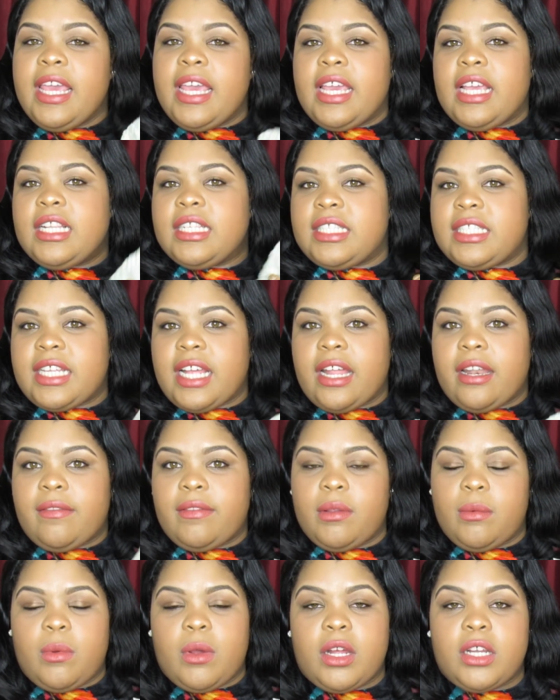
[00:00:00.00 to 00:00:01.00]
inside
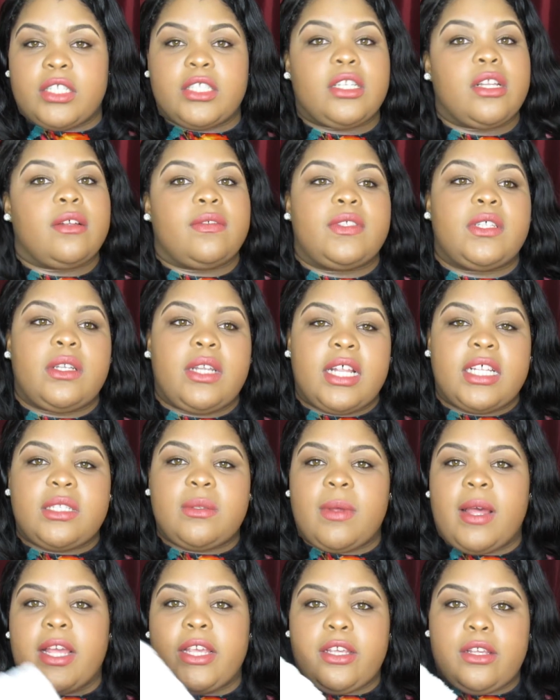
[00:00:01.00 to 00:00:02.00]
of the washcloth. So
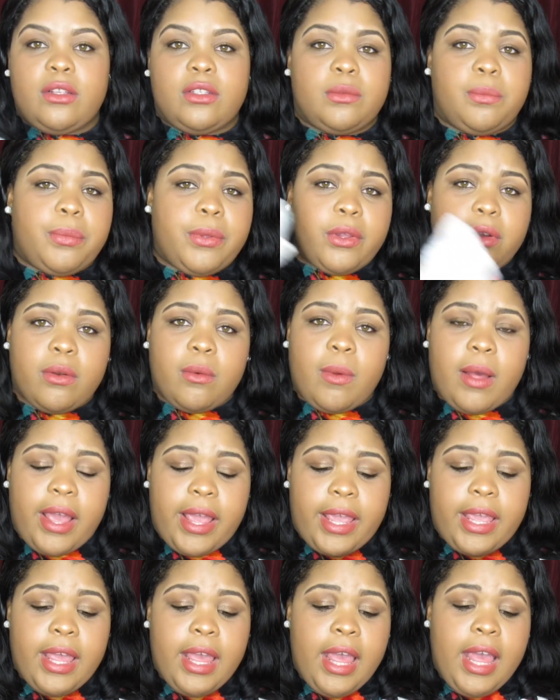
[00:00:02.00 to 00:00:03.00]
that's why I use pure
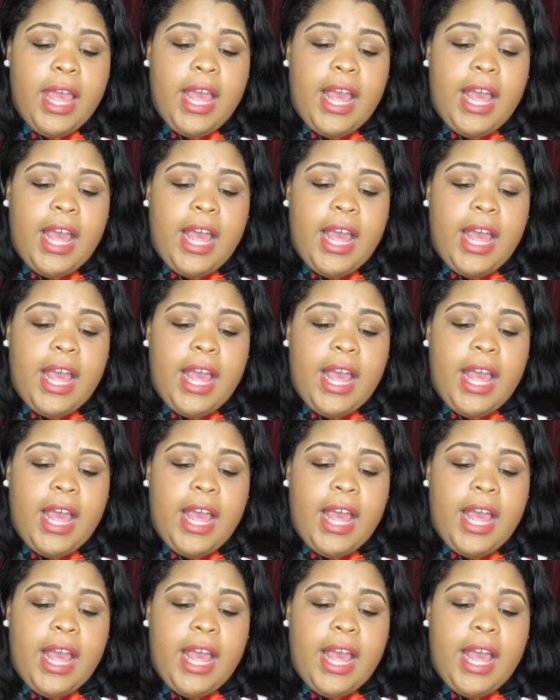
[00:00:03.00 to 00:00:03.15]
white.